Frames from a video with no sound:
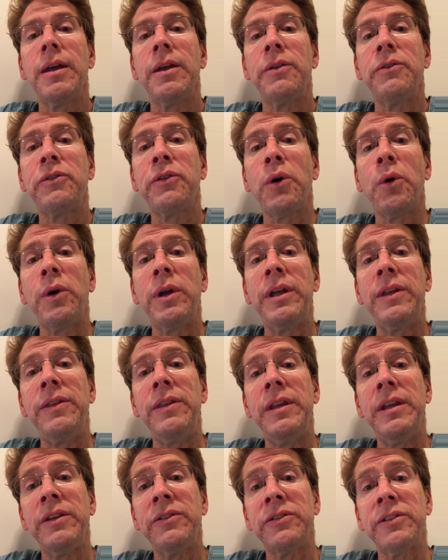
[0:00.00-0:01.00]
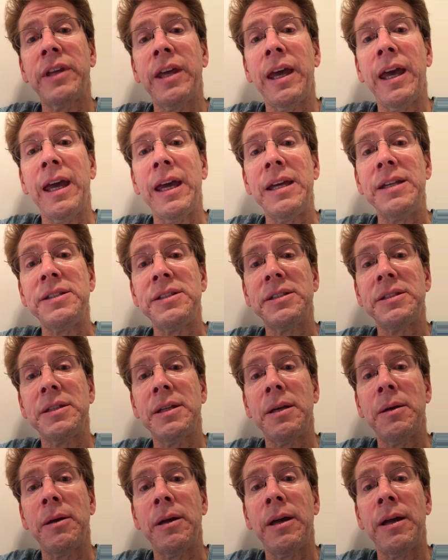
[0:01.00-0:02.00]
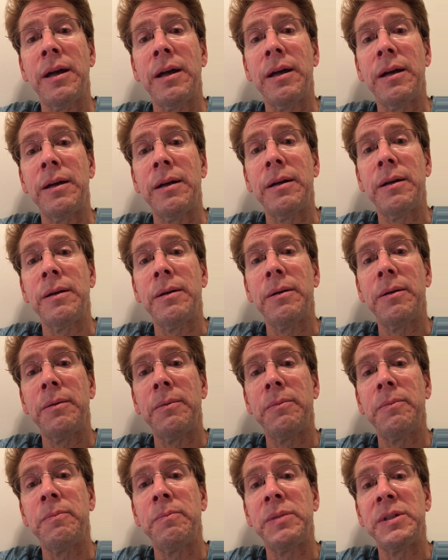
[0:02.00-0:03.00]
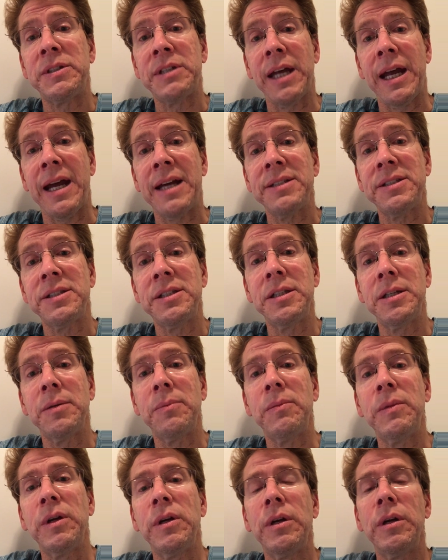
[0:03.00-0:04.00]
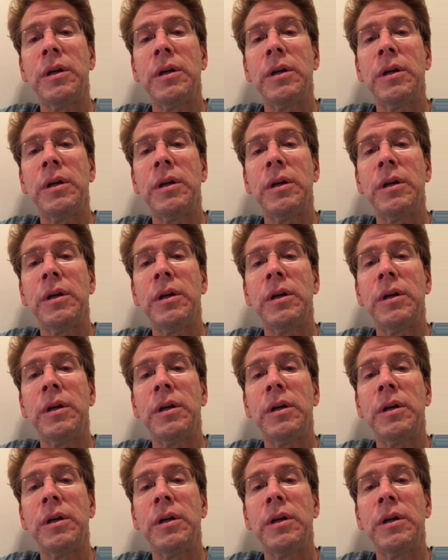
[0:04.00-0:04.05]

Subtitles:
So in this case, potassium